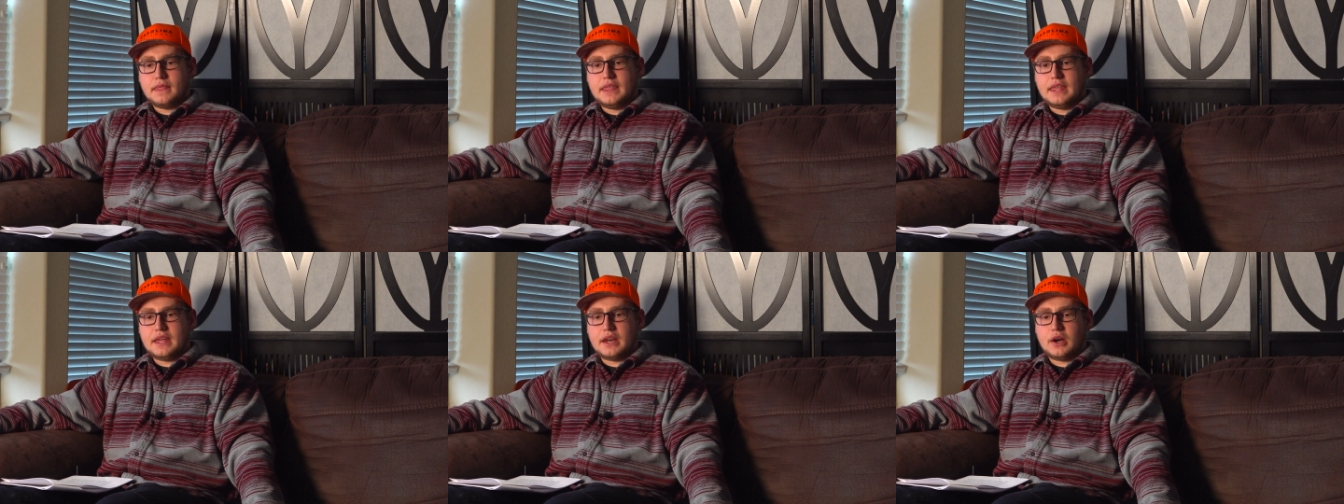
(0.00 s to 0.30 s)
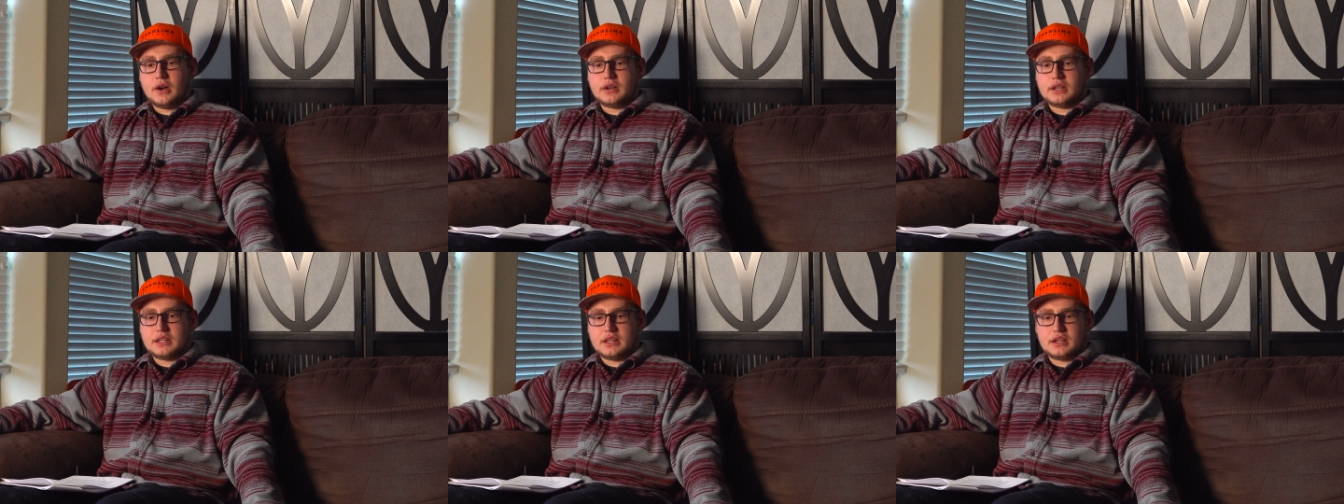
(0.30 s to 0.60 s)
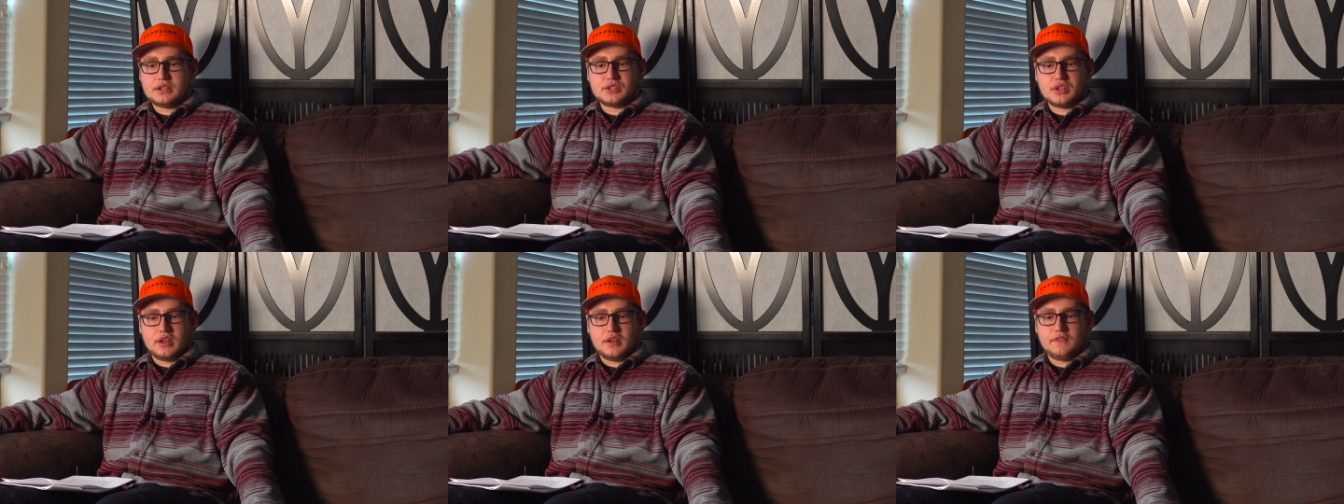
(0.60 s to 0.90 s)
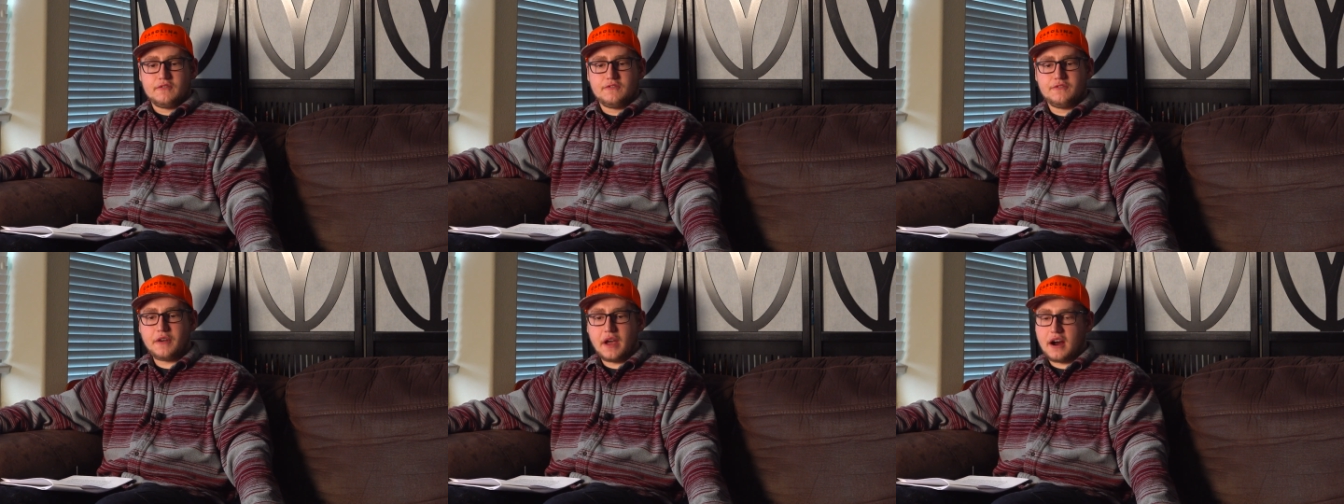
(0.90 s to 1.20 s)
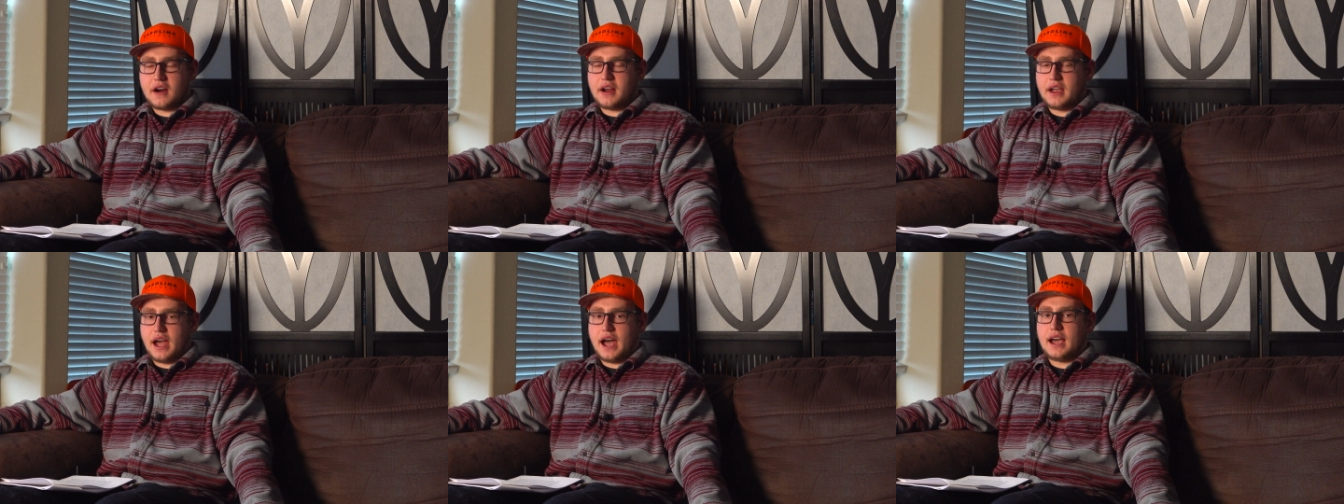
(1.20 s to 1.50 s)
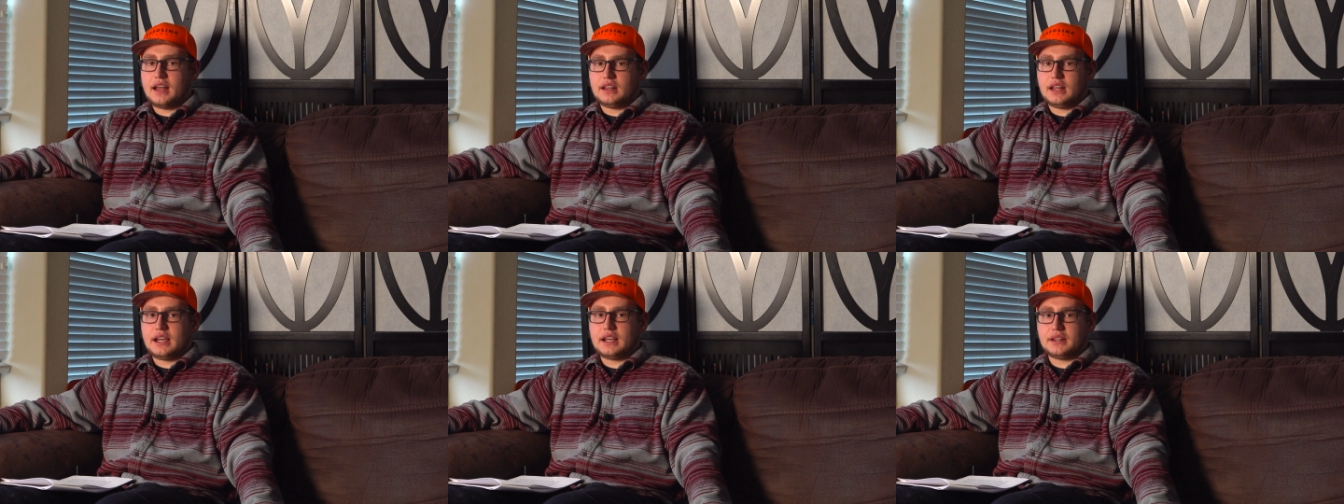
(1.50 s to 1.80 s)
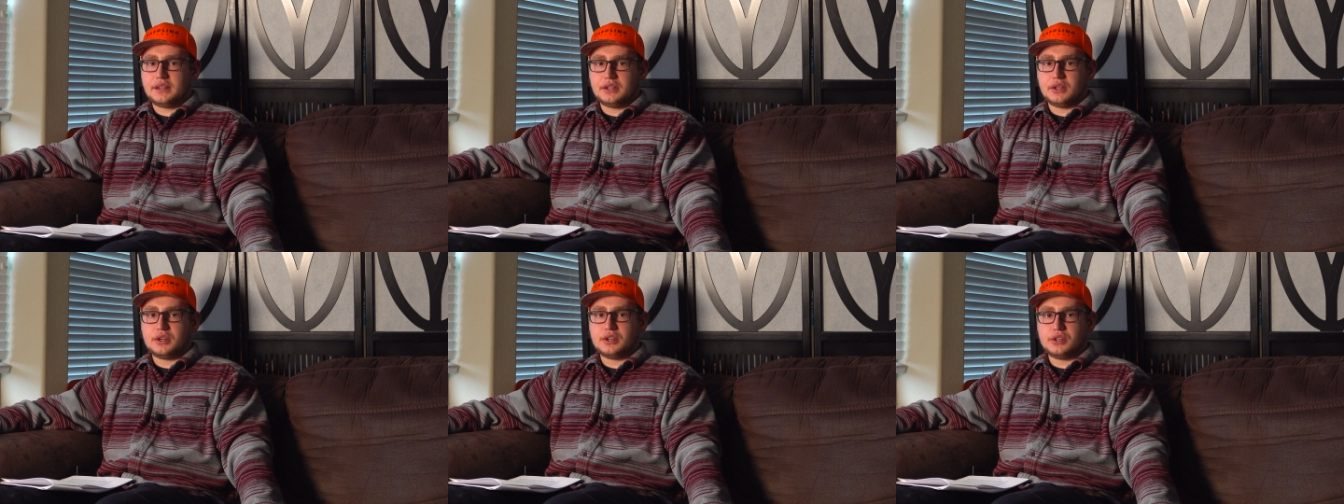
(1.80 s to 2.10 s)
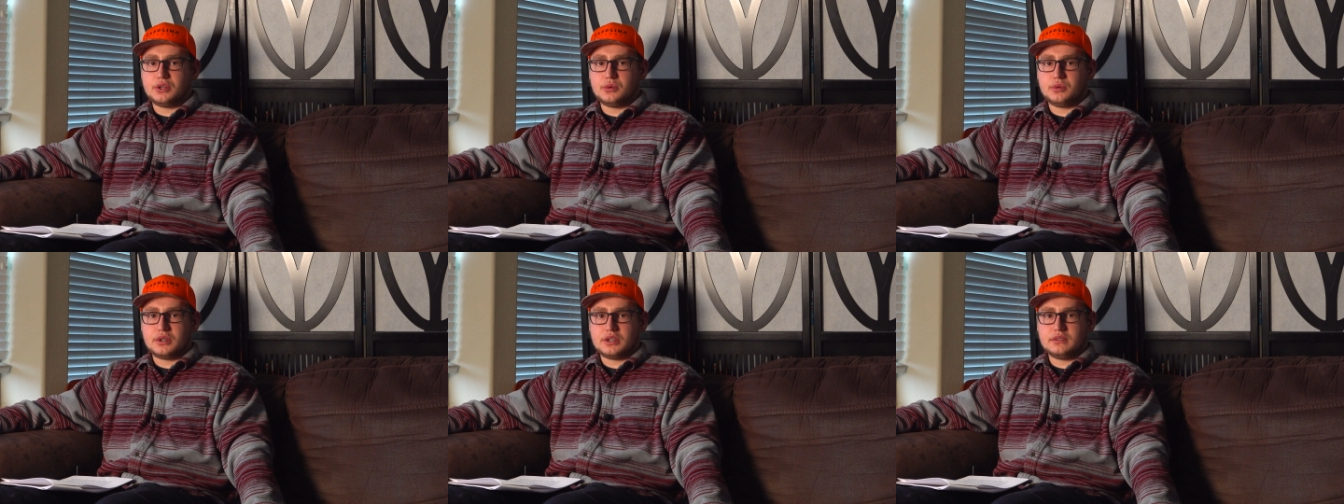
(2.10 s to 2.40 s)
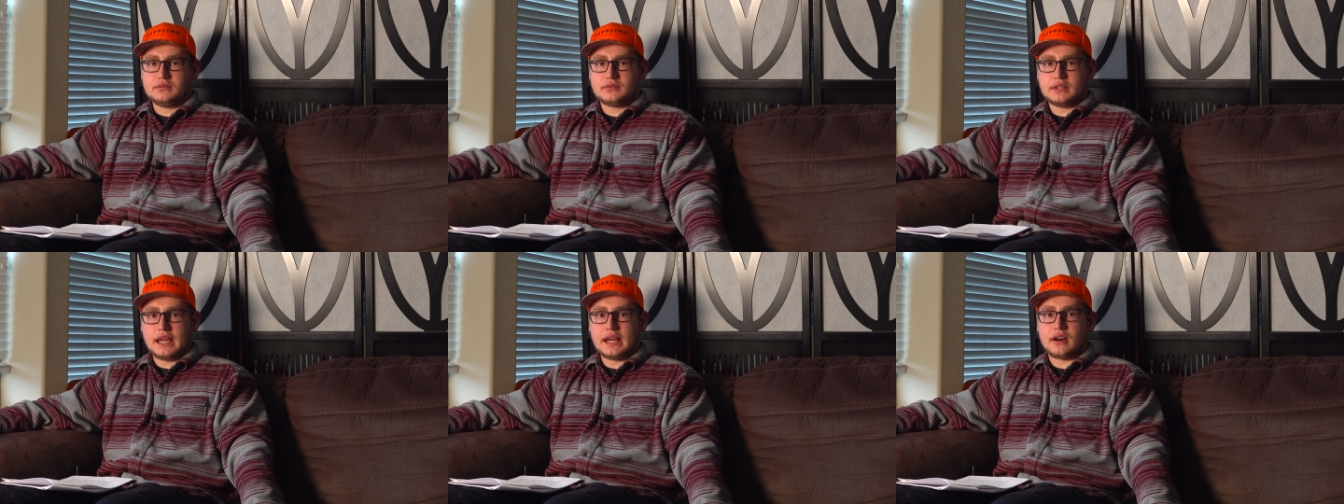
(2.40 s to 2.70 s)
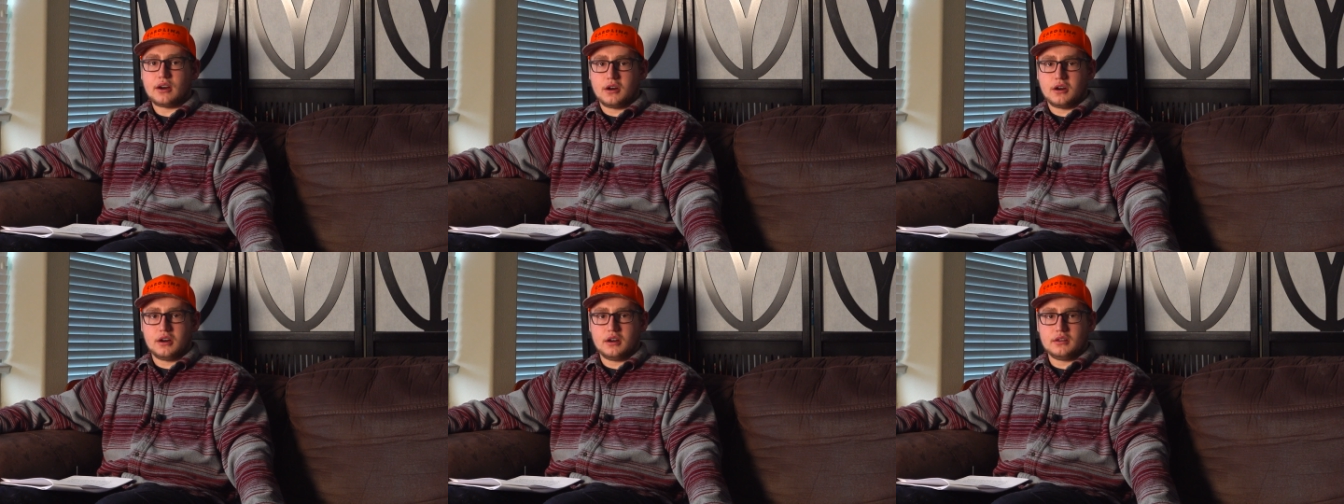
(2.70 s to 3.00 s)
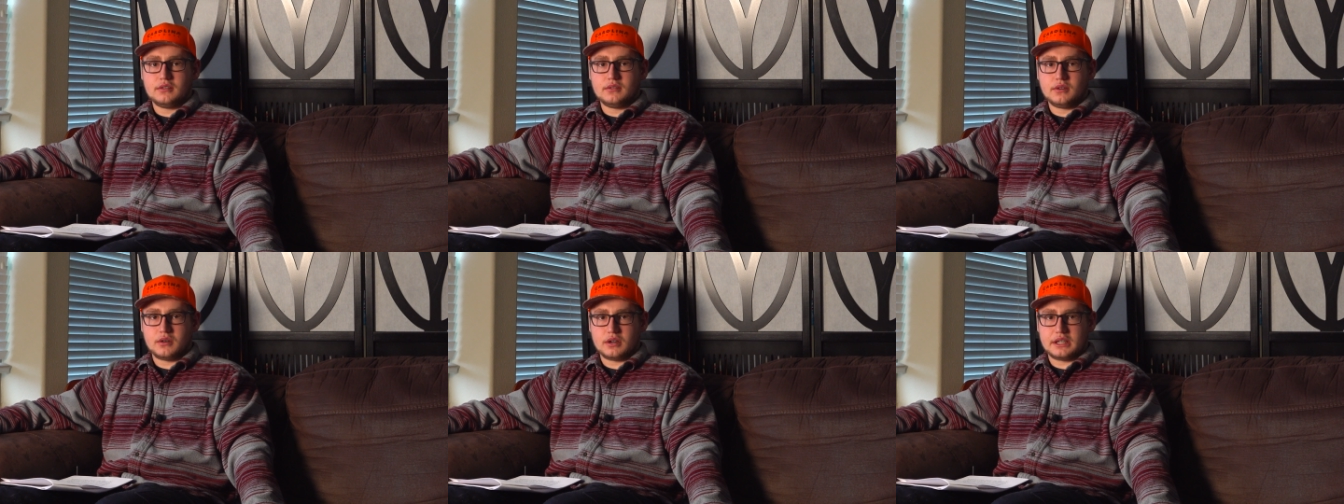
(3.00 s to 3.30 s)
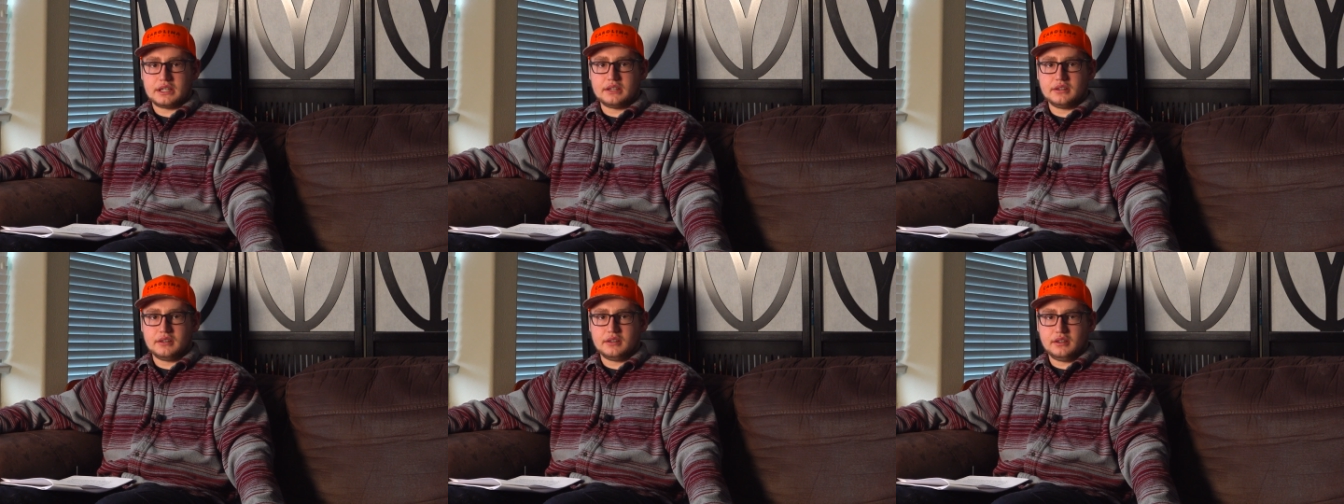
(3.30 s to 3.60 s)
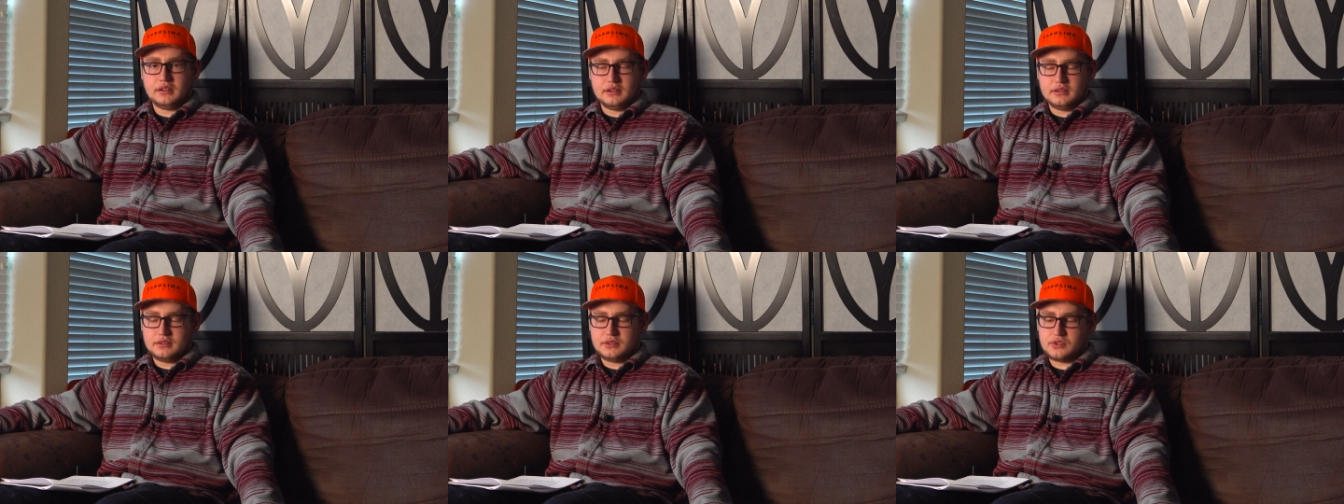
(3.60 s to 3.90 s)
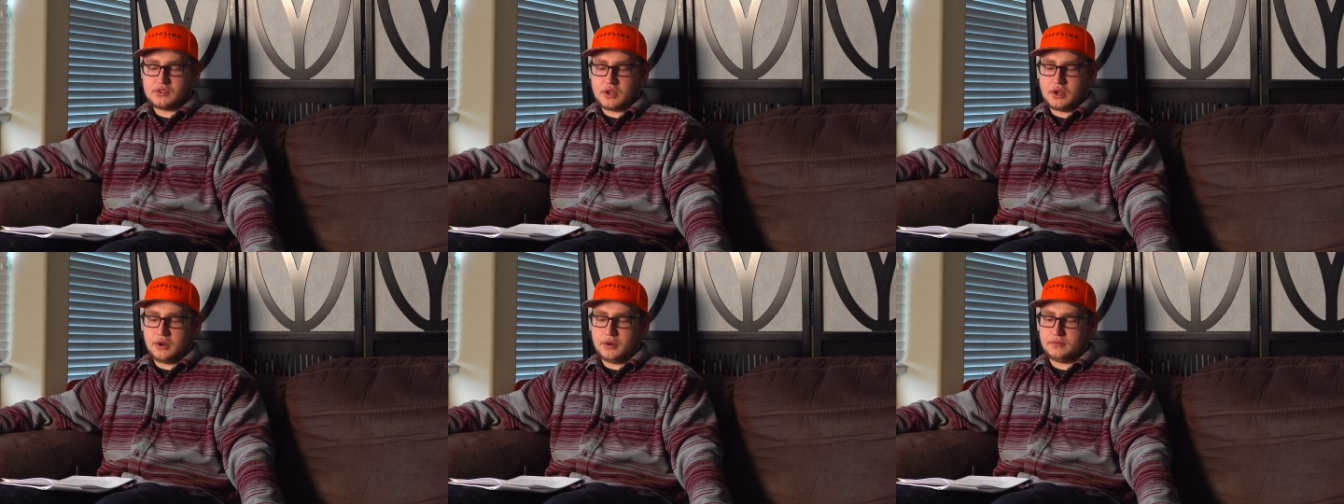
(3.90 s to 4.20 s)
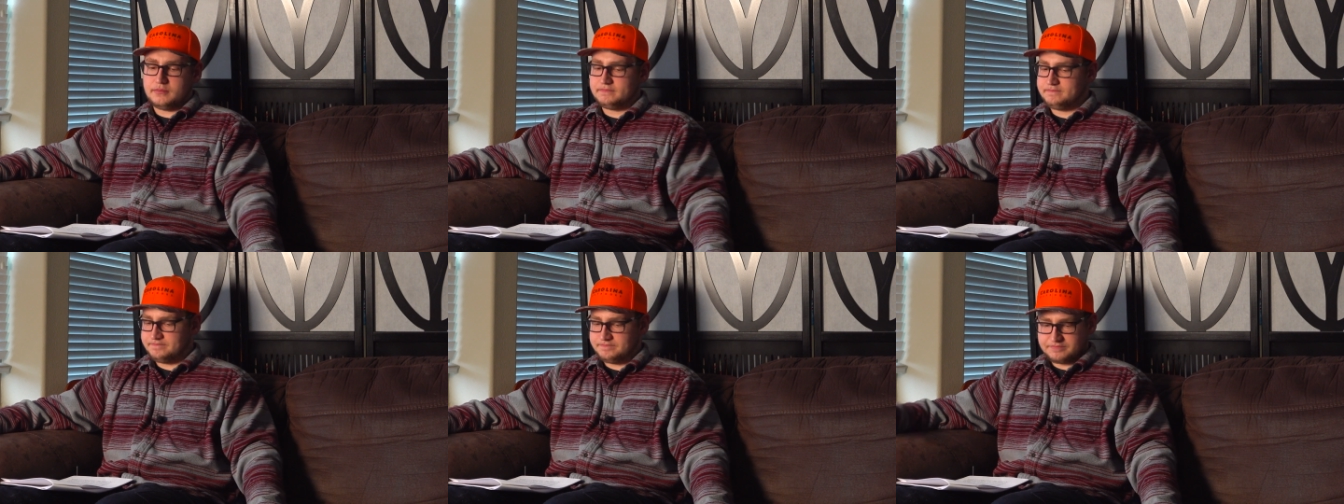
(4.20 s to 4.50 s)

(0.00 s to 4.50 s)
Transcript: you know, there's a very high likelihood you would get hurt or killed. So